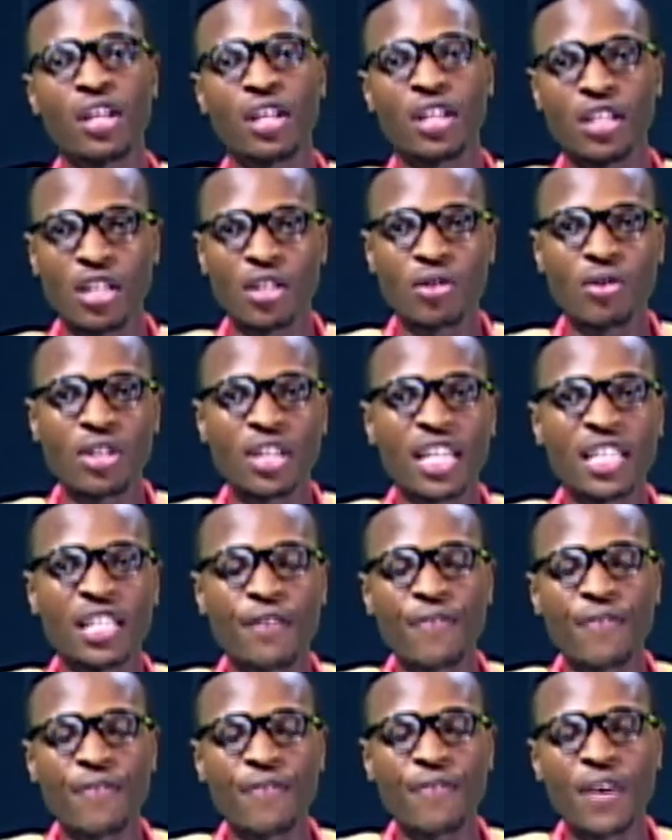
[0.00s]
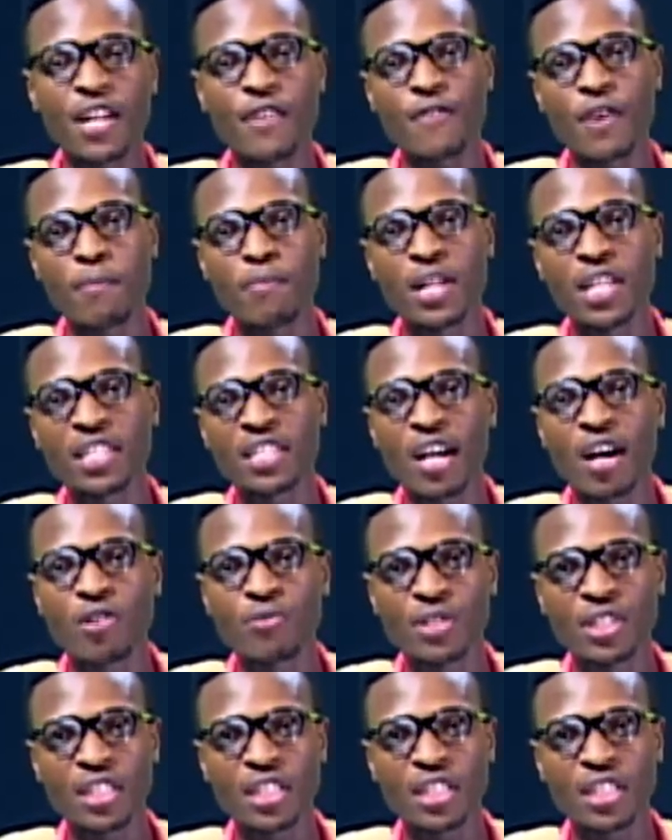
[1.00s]
They go in a different place. I'll
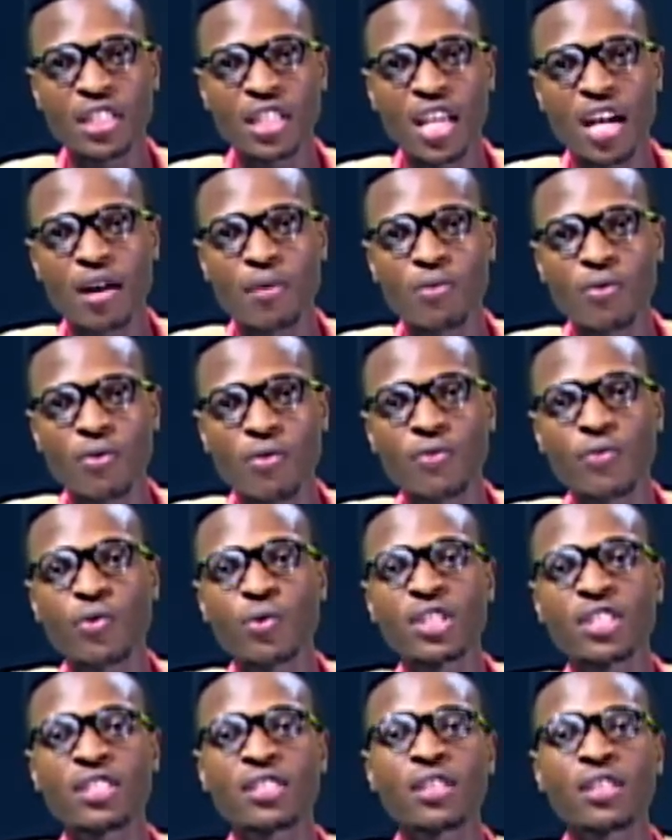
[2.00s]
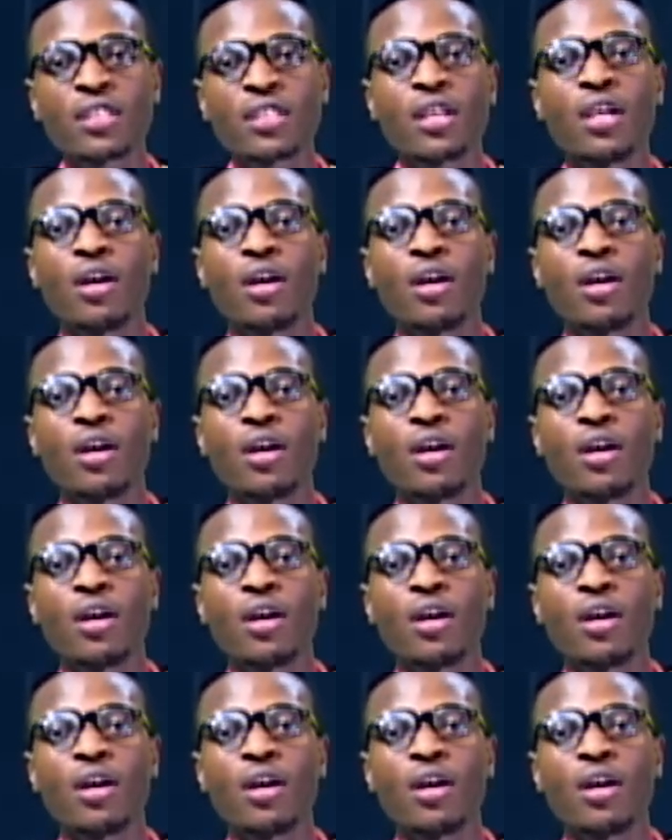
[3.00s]
be see them for this.